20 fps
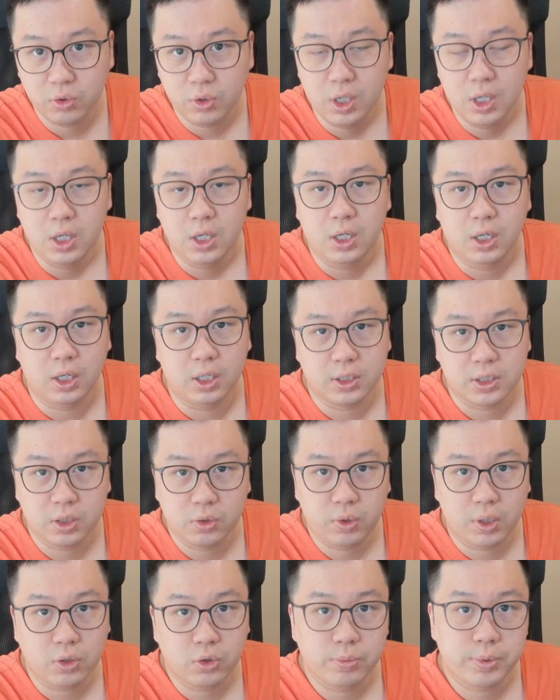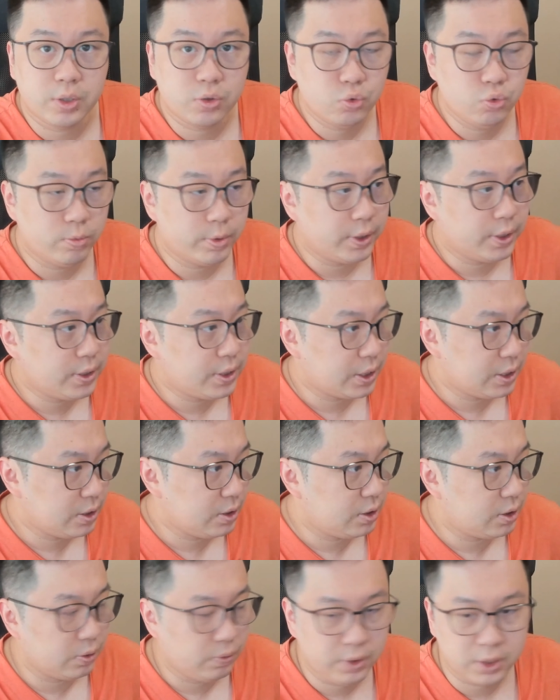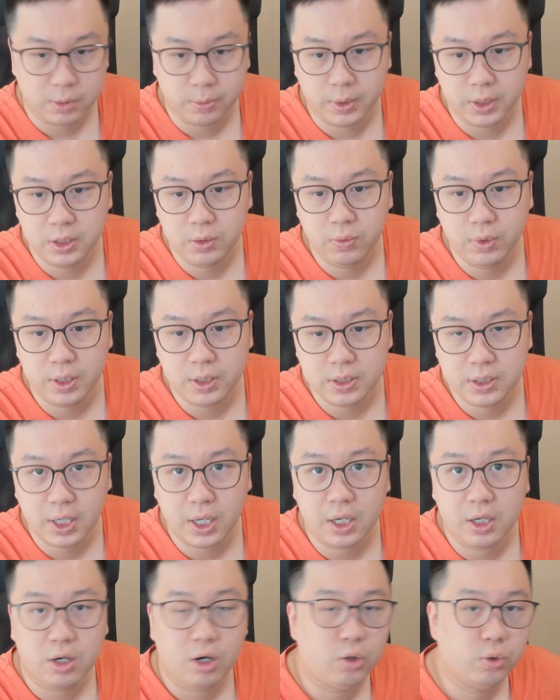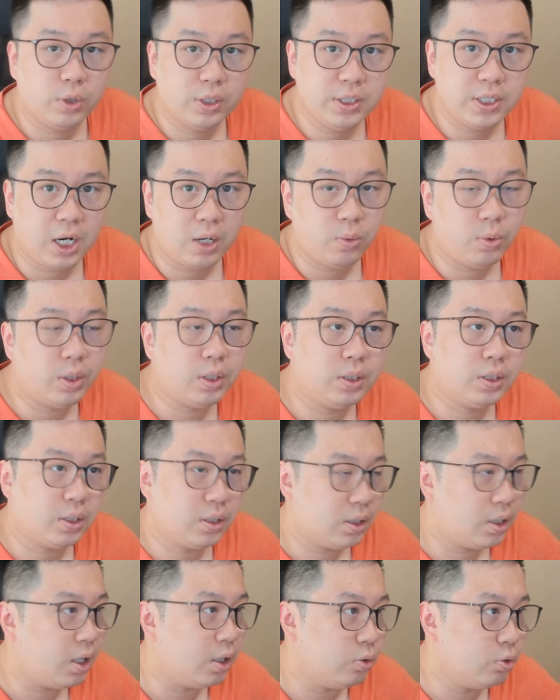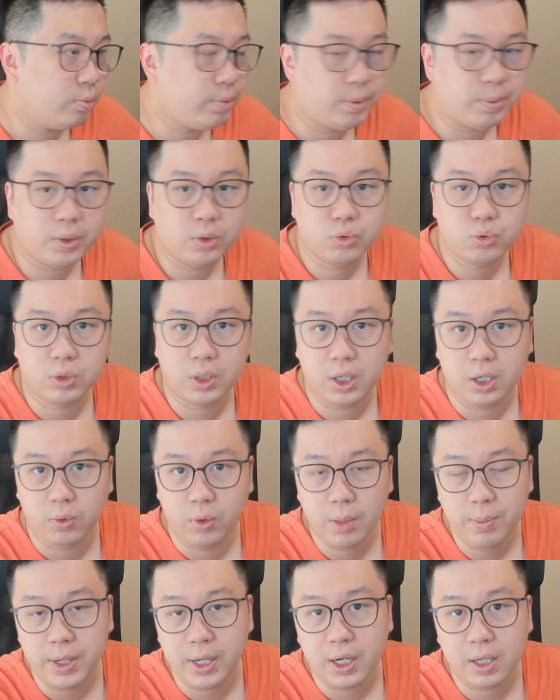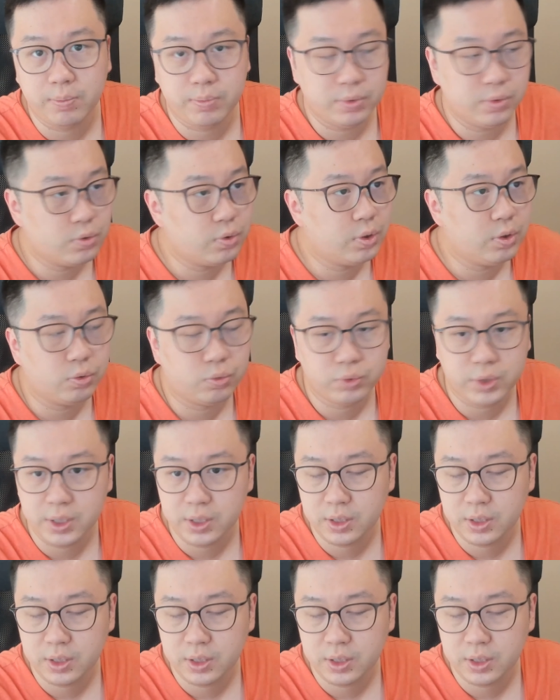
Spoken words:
many competitors have done the best, like MUX, or excellent thermals, or high GPU power.